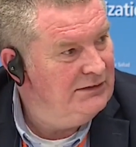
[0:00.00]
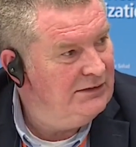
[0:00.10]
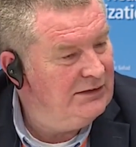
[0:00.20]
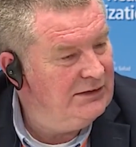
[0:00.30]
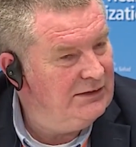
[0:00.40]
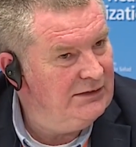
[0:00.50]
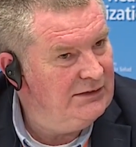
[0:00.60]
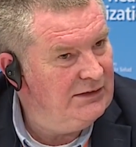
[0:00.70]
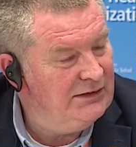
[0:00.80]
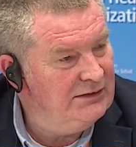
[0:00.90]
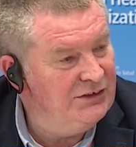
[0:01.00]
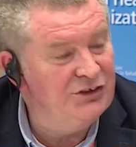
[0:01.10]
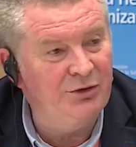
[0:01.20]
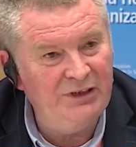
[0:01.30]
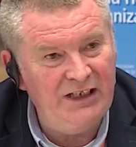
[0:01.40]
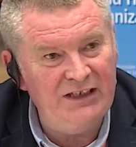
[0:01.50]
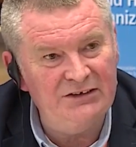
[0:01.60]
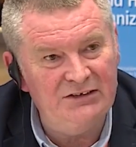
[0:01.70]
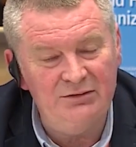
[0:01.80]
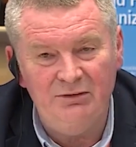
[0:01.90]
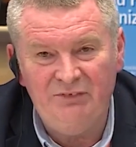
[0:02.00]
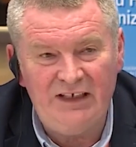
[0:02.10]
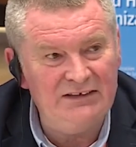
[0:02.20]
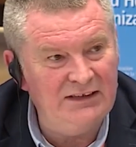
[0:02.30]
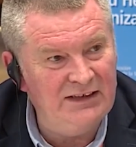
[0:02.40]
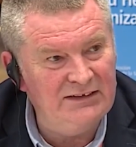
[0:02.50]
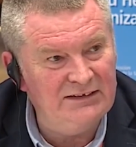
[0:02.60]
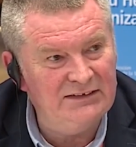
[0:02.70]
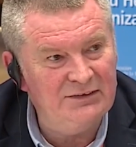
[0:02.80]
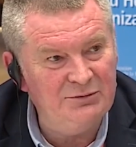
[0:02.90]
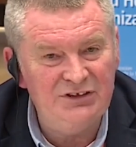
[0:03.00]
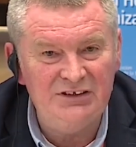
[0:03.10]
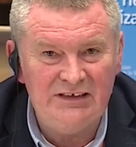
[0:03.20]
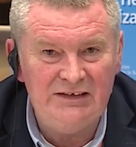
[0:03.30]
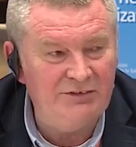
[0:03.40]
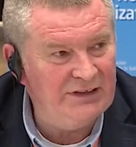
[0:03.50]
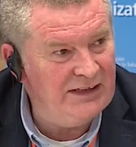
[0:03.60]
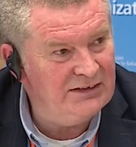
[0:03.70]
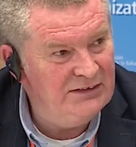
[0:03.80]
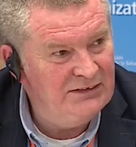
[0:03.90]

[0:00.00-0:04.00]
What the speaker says: the determination to invest in health systems to deliver that.